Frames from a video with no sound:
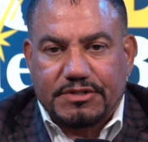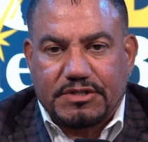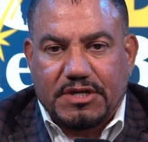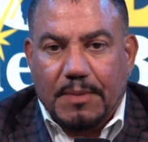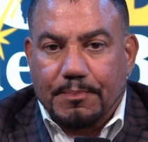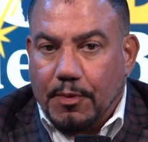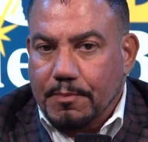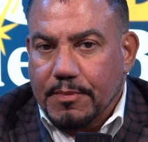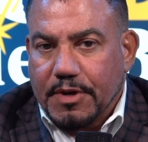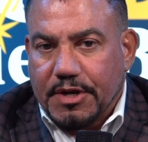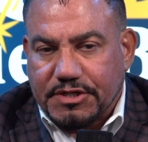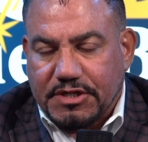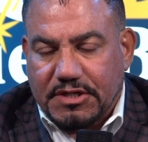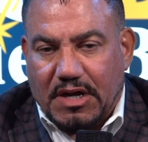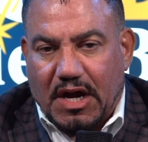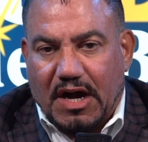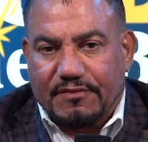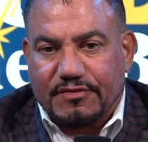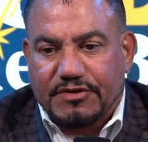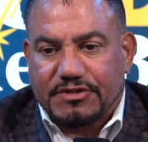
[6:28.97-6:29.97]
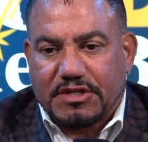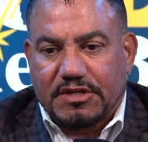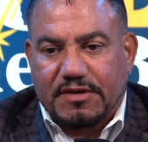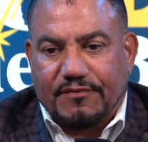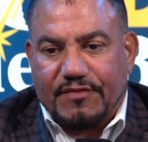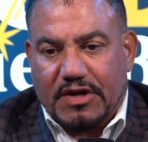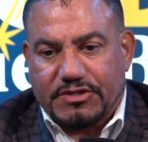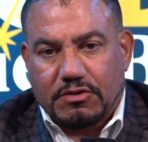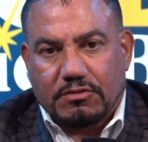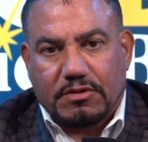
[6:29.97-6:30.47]
Get permission, obviously, if
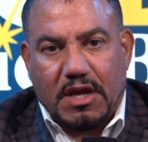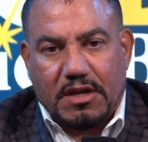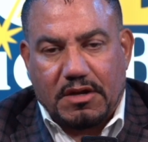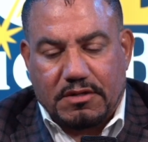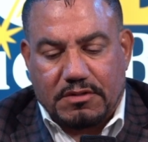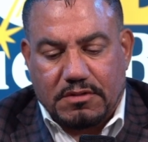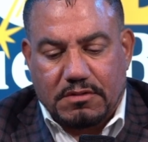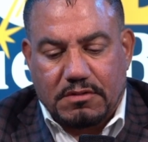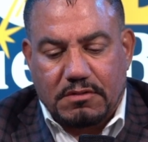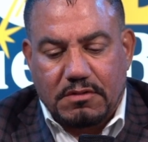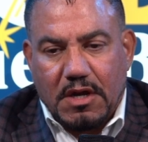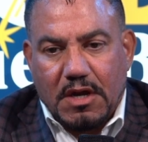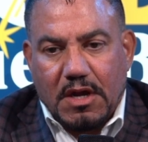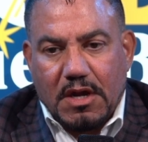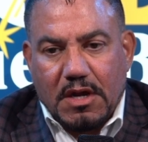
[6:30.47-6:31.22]
that's okay to do,